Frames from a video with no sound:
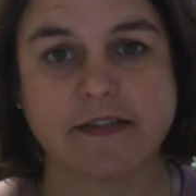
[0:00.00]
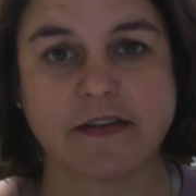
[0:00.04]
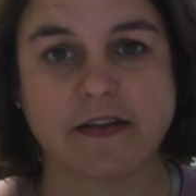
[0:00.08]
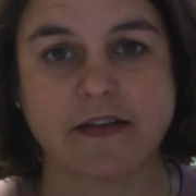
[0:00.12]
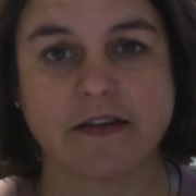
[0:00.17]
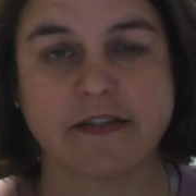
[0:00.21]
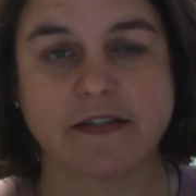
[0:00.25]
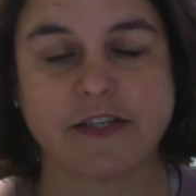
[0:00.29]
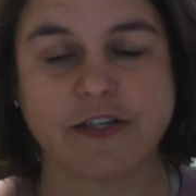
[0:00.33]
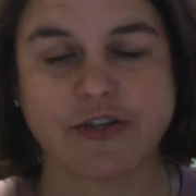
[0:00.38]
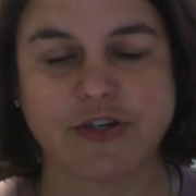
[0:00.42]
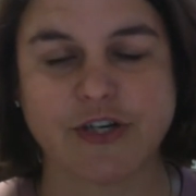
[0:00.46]

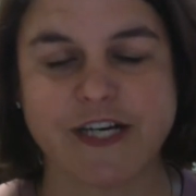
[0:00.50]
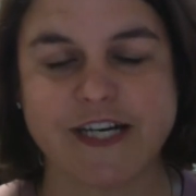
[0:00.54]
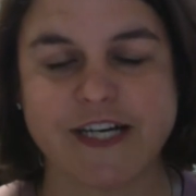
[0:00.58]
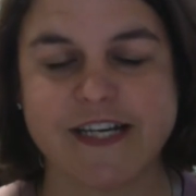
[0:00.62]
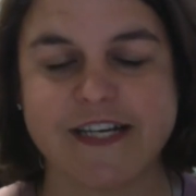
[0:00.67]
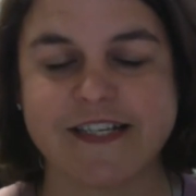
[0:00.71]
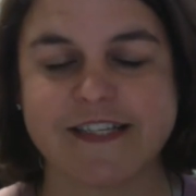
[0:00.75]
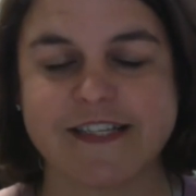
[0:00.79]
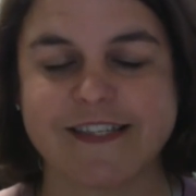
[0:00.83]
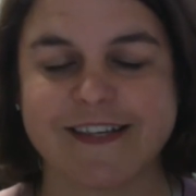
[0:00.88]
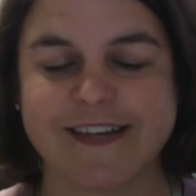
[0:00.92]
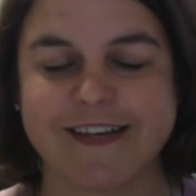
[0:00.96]

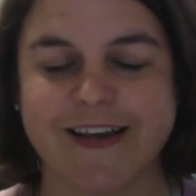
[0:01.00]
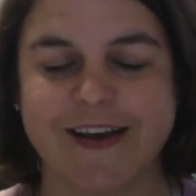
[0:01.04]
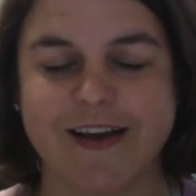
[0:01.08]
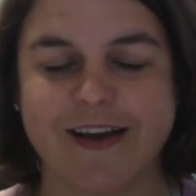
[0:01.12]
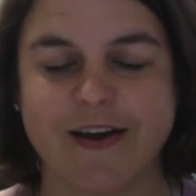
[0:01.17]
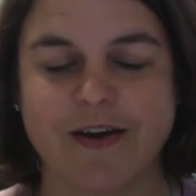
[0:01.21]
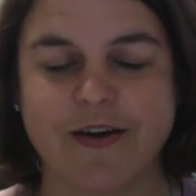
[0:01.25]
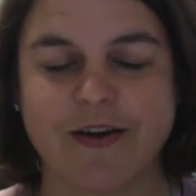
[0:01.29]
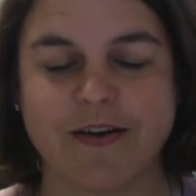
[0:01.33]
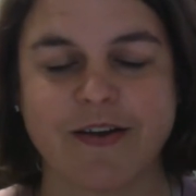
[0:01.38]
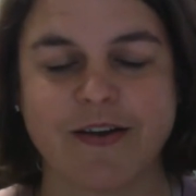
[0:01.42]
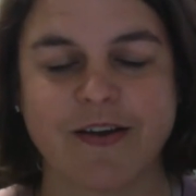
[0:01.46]
degrees
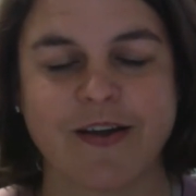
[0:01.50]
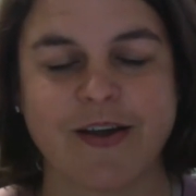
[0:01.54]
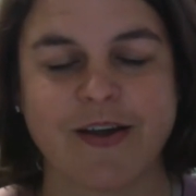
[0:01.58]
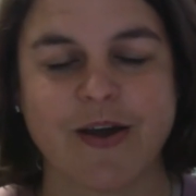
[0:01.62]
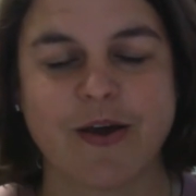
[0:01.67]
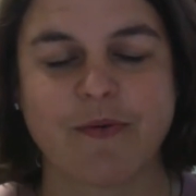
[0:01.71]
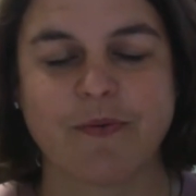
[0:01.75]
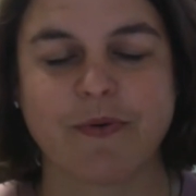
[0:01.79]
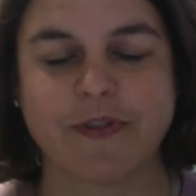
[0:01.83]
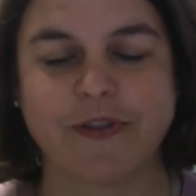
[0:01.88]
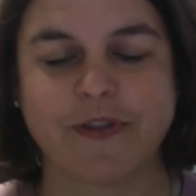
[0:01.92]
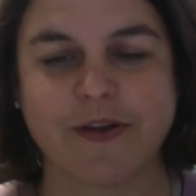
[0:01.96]

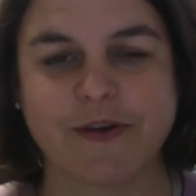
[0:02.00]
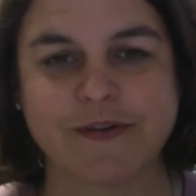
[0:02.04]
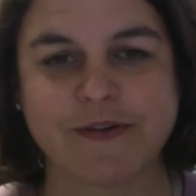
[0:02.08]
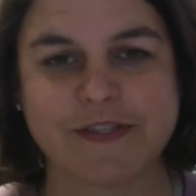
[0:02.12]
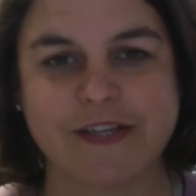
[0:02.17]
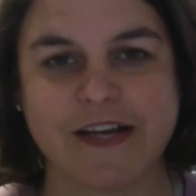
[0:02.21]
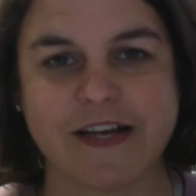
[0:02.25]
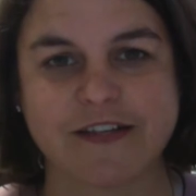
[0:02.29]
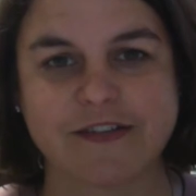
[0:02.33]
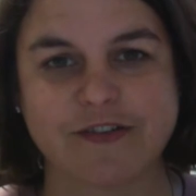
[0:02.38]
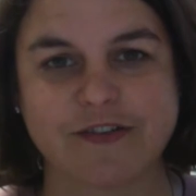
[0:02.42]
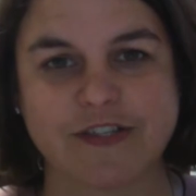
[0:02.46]
with no
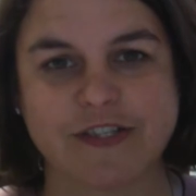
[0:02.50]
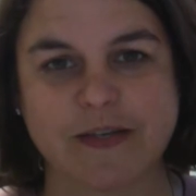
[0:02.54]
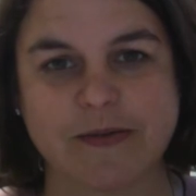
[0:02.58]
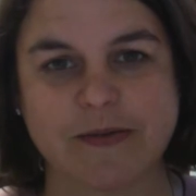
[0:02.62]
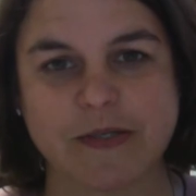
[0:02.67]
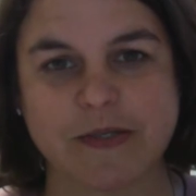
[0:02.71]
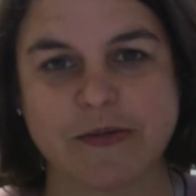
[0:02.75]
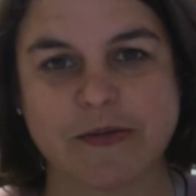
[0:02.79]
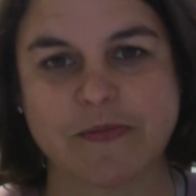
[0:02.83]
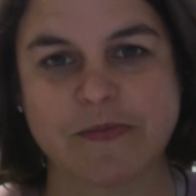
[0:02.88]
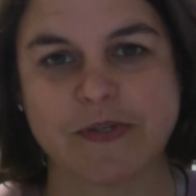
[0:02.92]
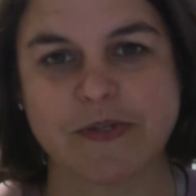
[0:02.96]
signs or
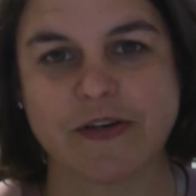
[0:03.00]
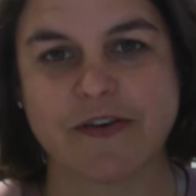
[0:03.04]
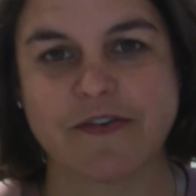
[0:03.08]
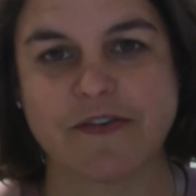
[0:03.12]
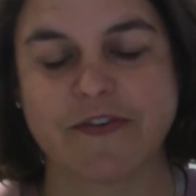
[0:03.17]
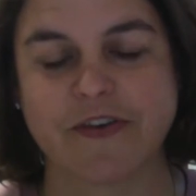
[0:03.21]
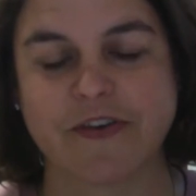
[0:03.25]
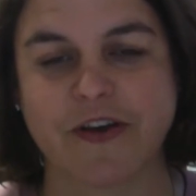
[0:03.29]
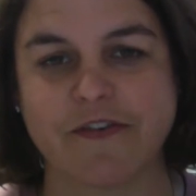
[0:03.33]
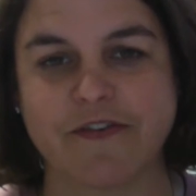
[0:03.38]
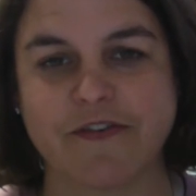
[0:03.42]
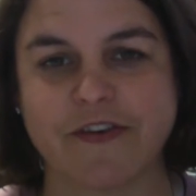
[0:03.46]
symptoms of
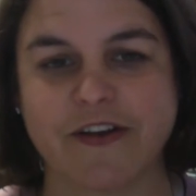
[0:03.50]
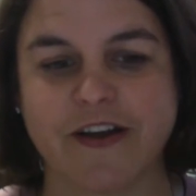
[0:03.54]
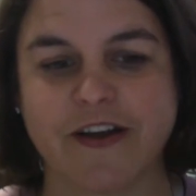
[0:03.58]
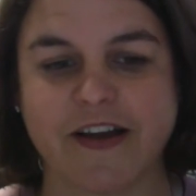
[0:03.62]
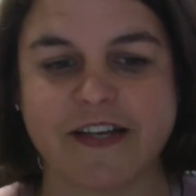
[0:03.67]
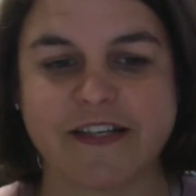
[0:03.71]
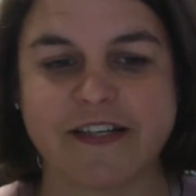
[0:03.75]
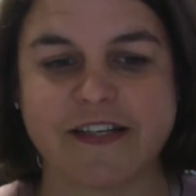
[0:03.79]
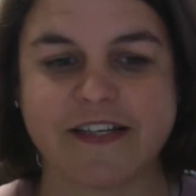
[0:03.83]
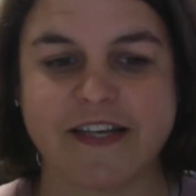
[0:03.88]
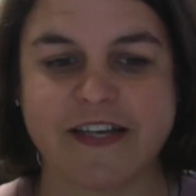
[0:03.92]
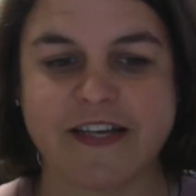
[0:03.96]

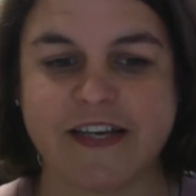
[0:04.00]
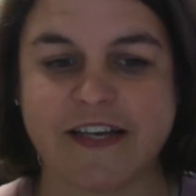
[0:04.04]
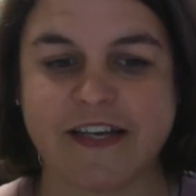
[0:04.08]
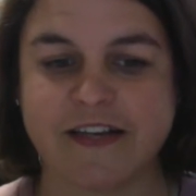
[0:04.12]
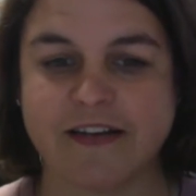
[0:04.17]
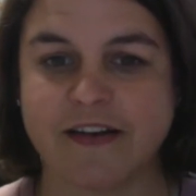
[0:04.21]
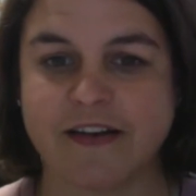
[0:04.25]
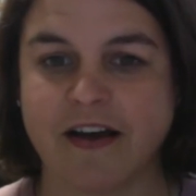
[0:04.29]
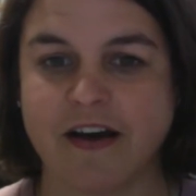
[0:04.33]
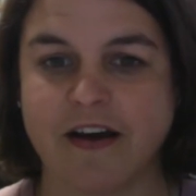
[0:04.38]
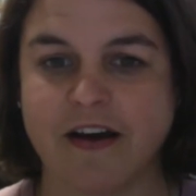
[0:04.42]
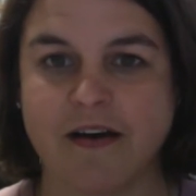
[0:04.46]

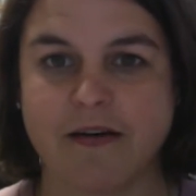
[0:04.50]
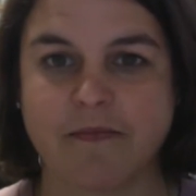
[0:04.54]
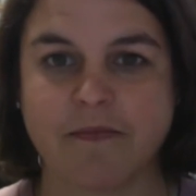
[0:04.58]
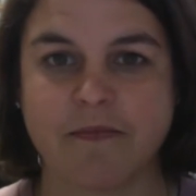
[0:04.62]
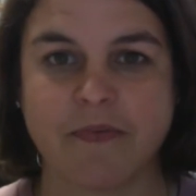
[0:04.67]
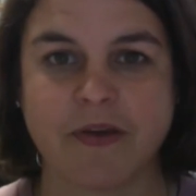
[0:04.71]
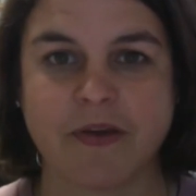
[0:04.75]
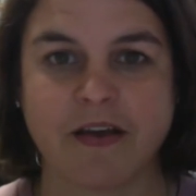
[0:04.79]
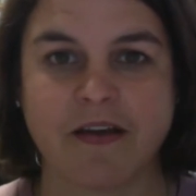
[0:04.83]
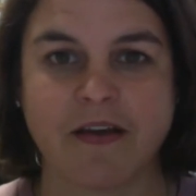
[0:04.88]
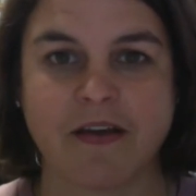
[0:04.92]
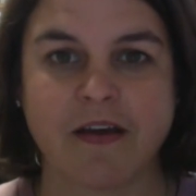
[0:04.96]
COVID-19,
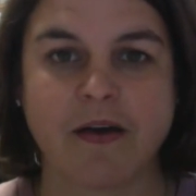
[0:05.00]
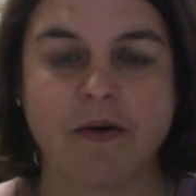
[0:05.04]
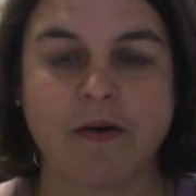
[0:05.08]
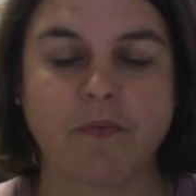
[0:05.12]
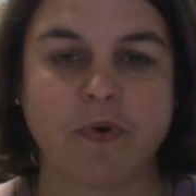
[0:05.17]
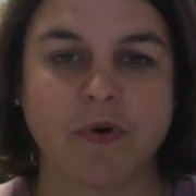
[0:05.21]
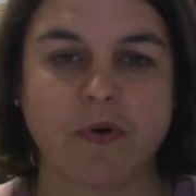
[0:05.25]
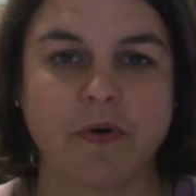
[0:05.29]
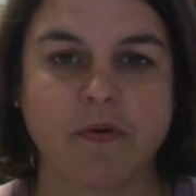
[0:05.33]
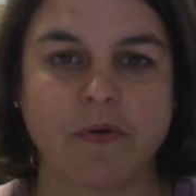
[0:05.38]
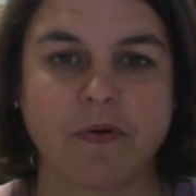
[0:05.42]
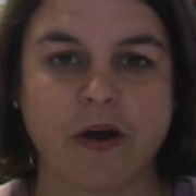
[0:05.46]

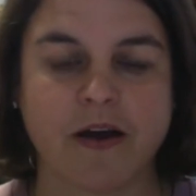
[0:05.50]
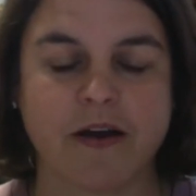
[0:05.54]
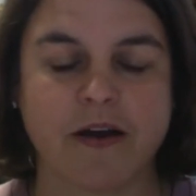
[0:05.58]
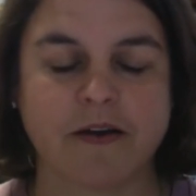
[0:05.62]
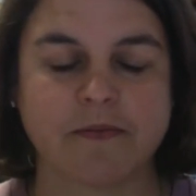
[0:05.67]
we'll